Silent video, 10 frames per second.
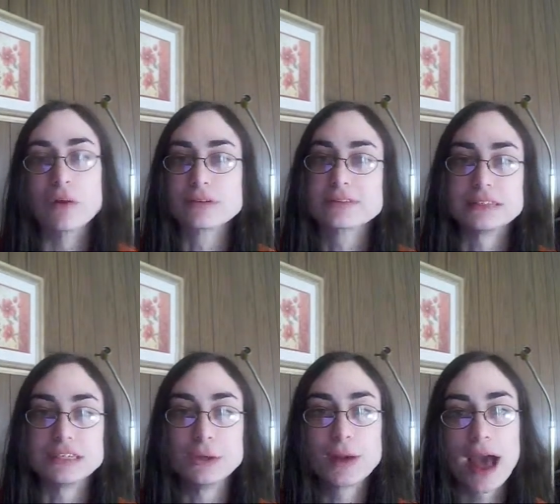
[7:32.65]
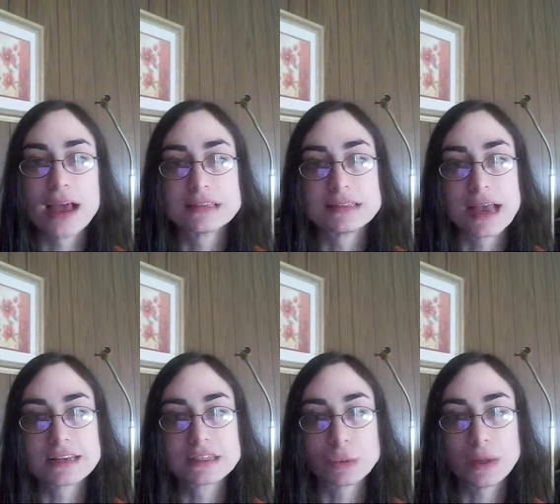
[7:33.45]
see you guys next
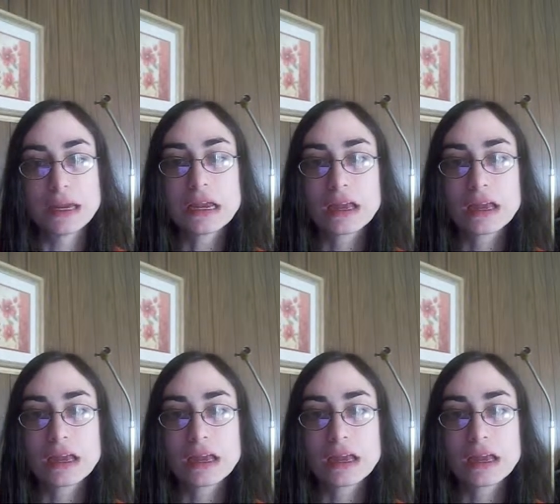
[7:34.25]
week,